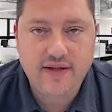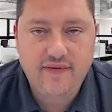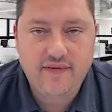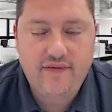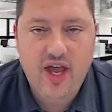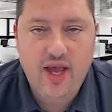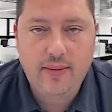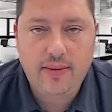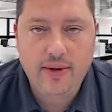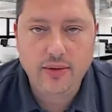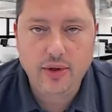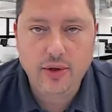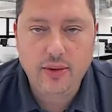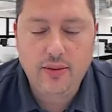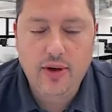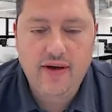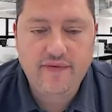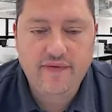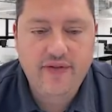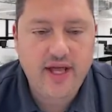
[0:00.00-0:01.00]
the family room
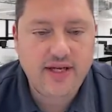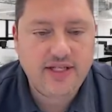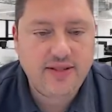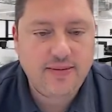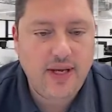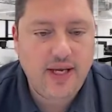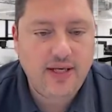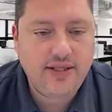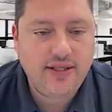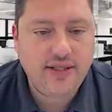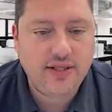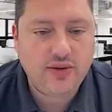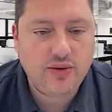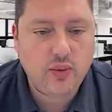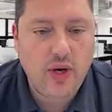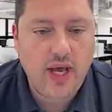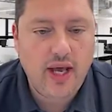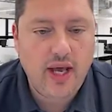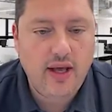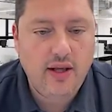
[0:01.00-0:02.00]
off that space as
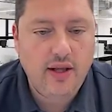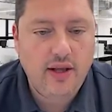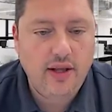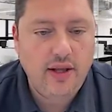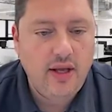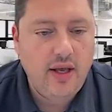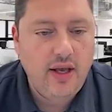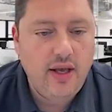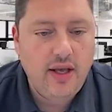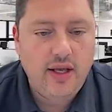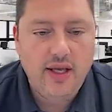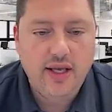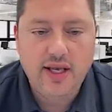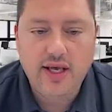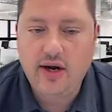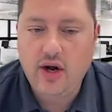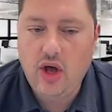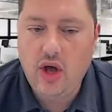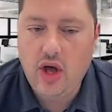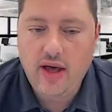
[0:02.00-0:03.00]
well. You
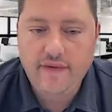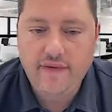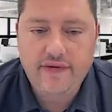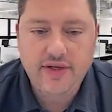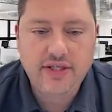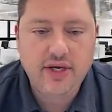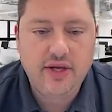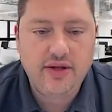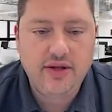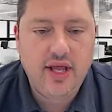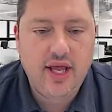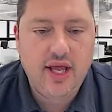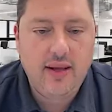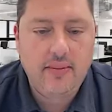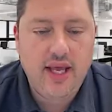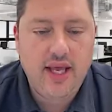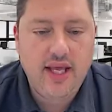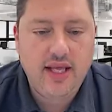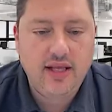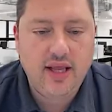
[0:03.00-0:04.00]
get an office on that
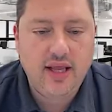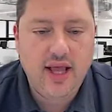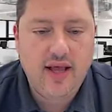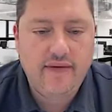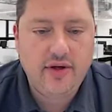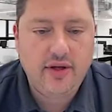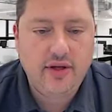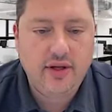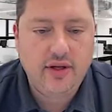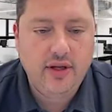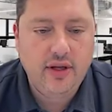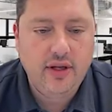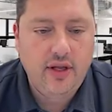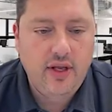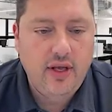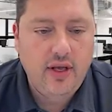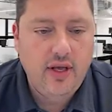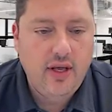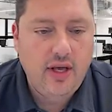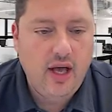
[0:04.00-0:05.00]
main level,
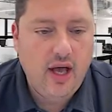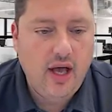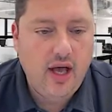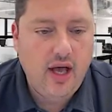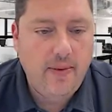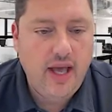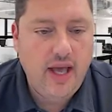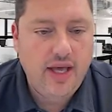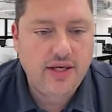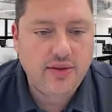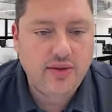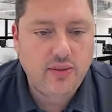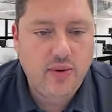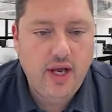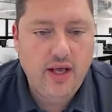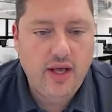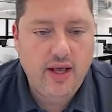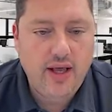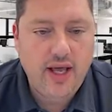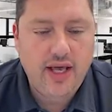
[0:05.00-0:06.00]
as
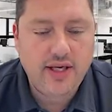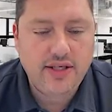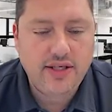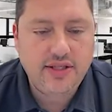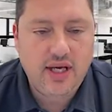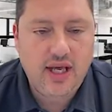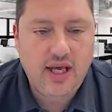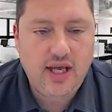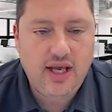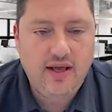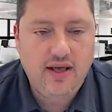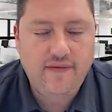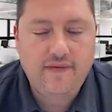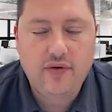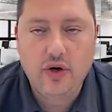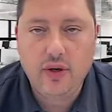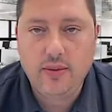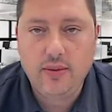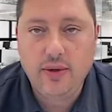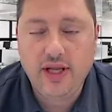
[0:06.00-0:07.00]
well as a
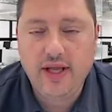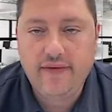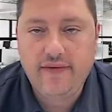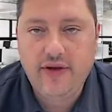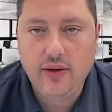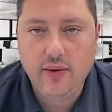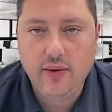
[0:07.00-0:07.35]
formal living